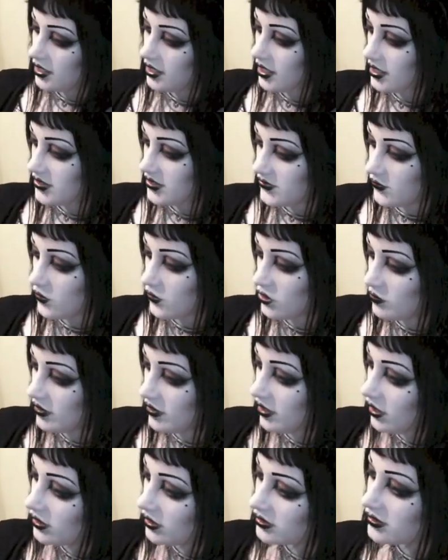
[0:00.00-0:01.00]
He's worn them a
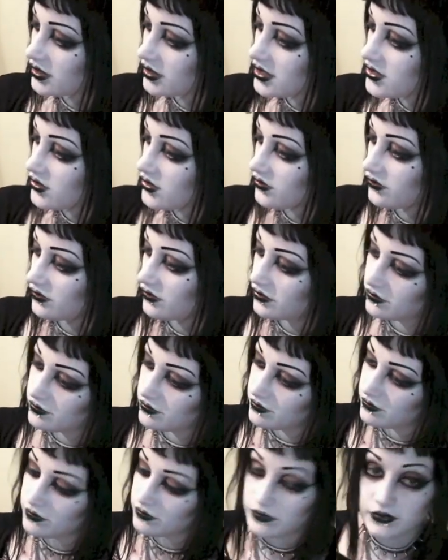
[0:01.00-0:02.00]
lot and they're sort of
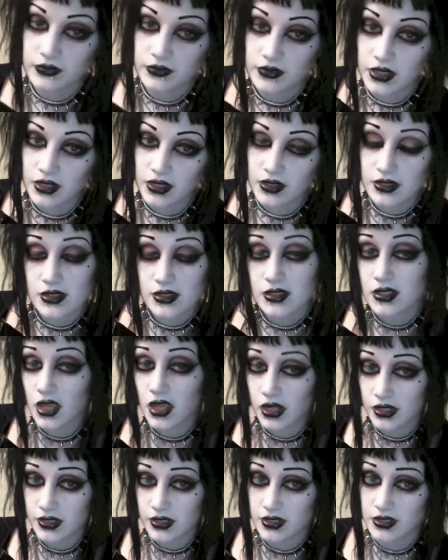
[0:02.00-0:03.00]

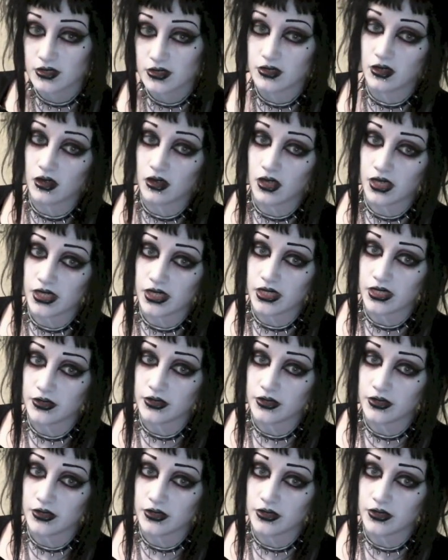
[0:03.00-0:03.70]
starting to die.